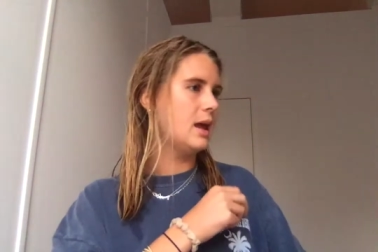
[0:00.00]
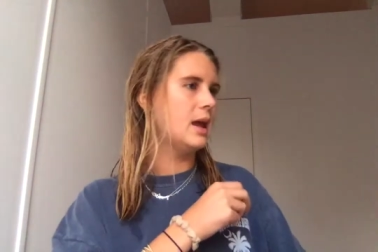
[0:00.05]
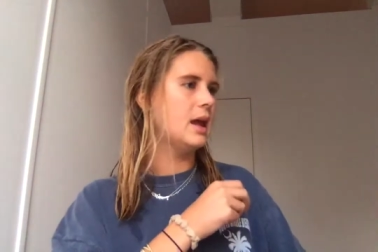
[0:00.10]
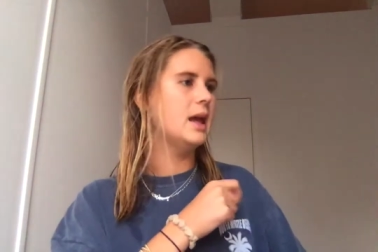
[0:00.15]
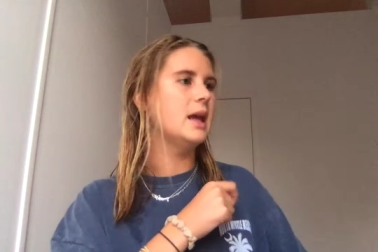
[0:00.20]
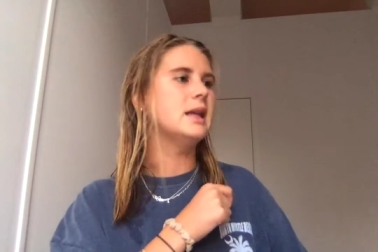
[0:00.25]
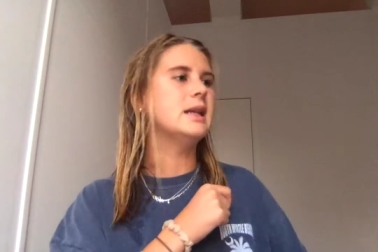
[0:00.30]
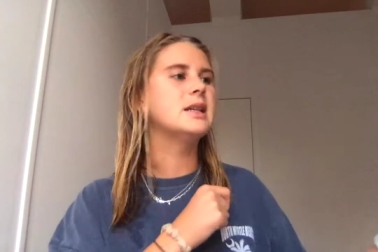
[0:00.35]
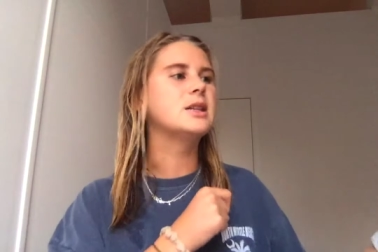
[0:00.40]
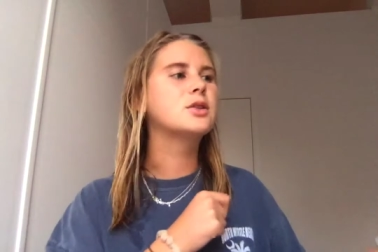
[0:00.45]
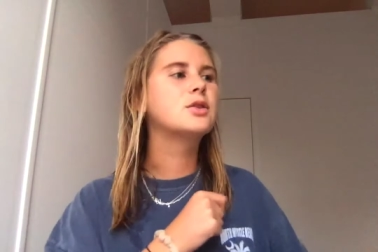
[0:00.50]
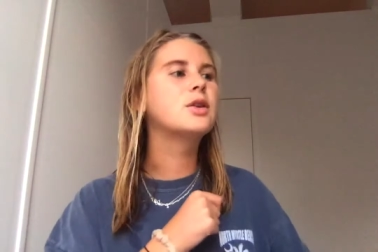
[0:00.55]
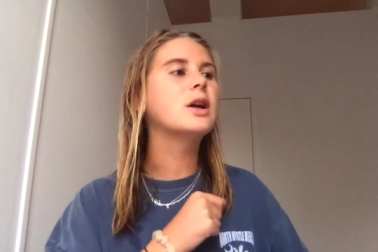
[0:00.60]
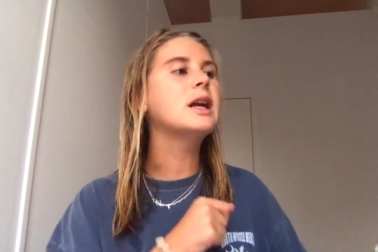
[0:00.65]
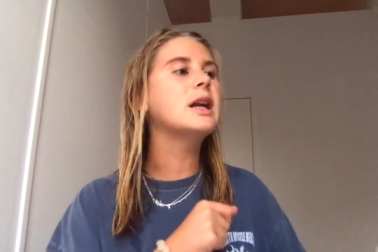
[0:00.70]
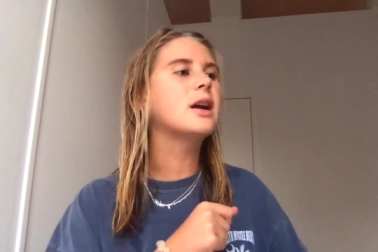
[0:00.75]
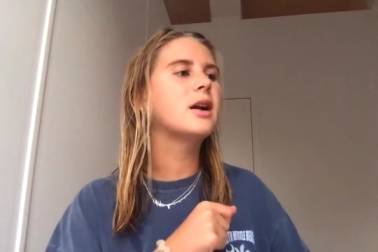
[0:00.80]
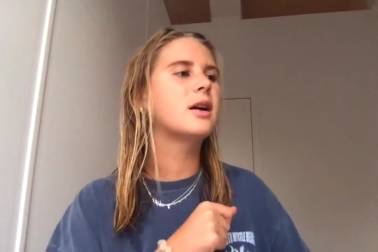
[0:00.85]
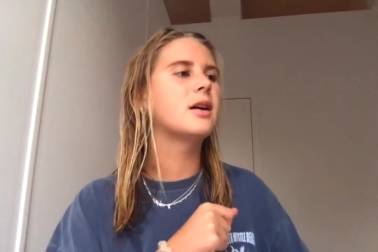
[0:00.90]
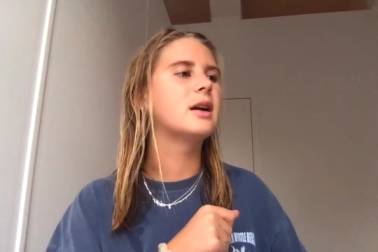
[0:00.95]
In his
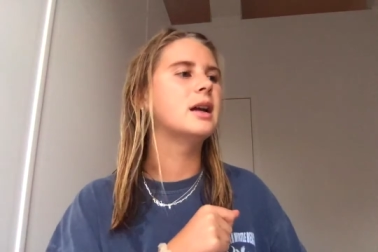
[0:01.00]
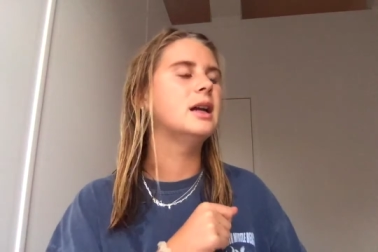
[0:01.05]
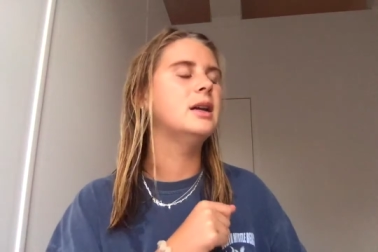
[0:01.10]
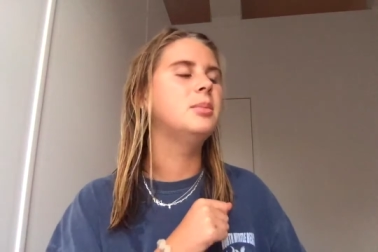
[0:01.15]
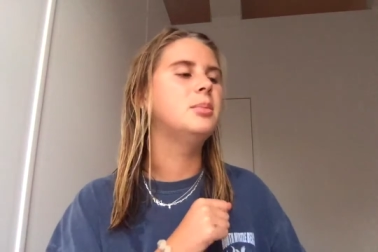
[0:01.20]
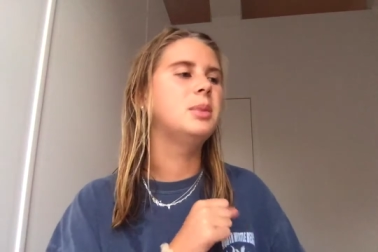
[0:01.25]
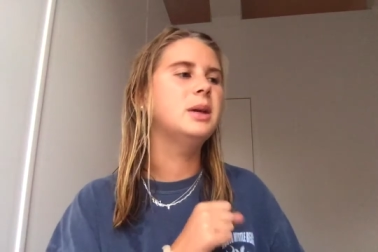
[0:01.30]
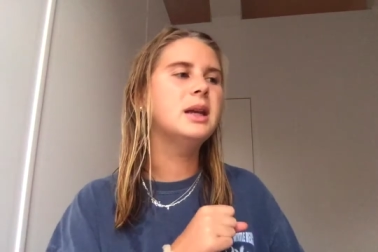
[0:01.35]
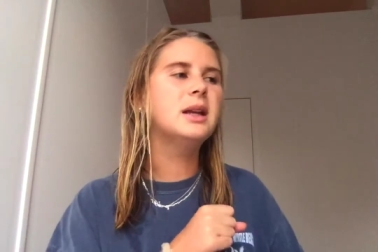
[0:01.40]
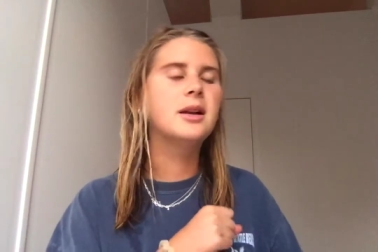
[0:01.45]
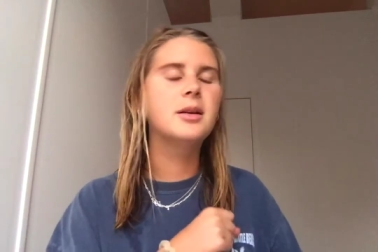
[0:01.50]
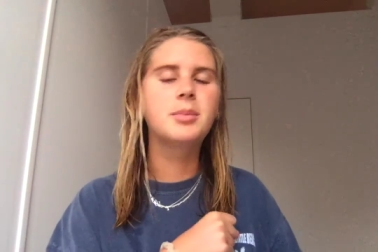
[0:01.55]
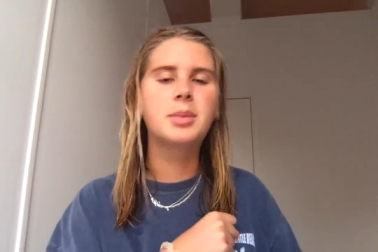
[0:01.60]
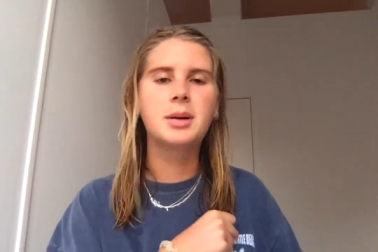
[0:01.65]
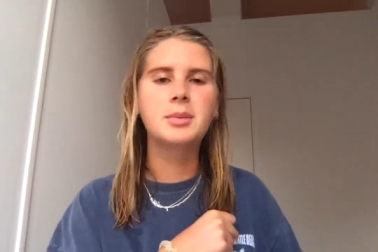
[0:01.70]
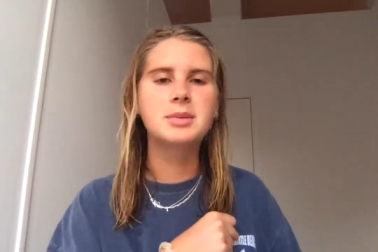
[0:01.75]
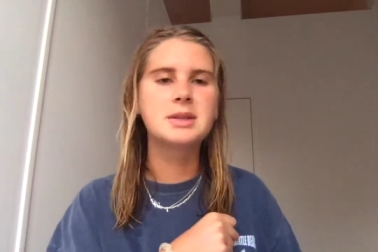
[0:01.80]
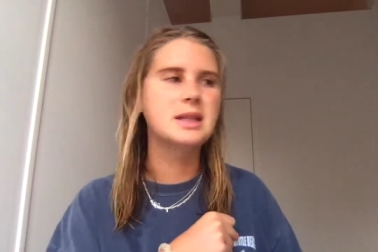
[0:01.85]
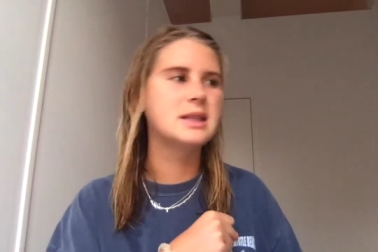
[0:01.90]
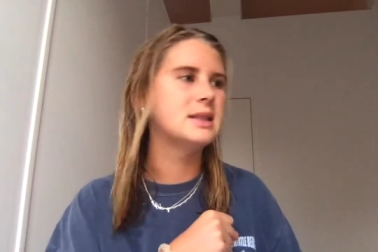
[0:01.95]
great hurry, Peter
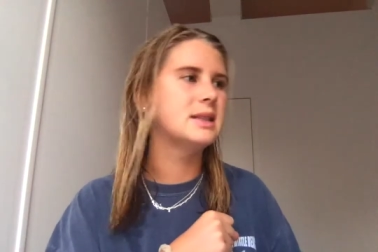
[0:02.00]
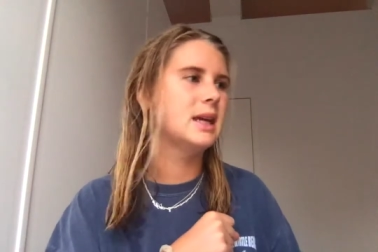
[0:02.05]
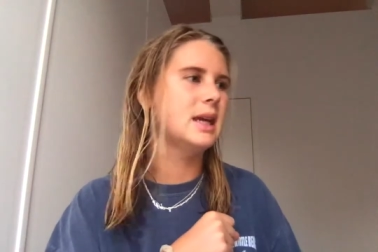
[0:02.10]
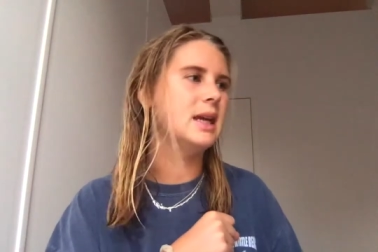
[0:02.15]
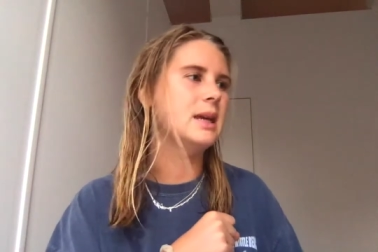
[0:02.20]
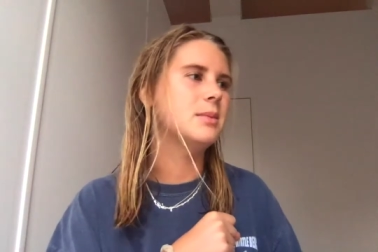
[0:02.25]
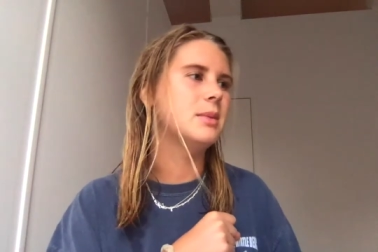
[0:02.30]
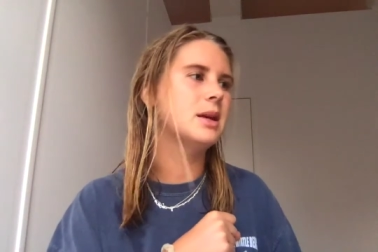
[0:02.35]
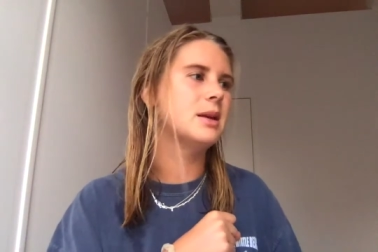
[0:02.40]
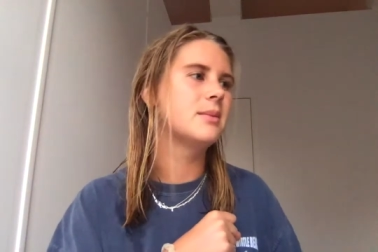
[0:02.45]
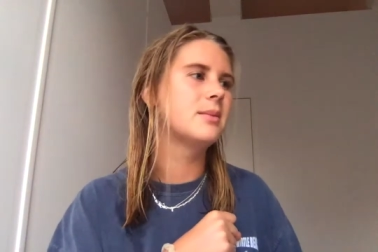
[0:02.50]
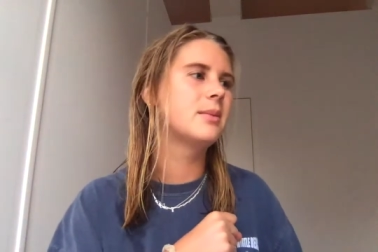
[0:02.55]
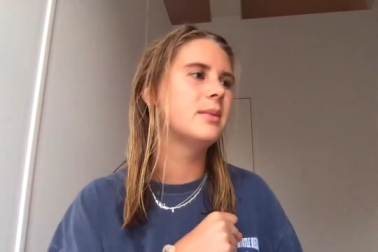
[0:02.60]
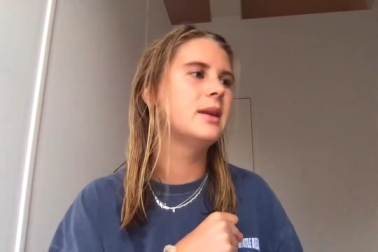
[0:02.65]
bumped into Amy.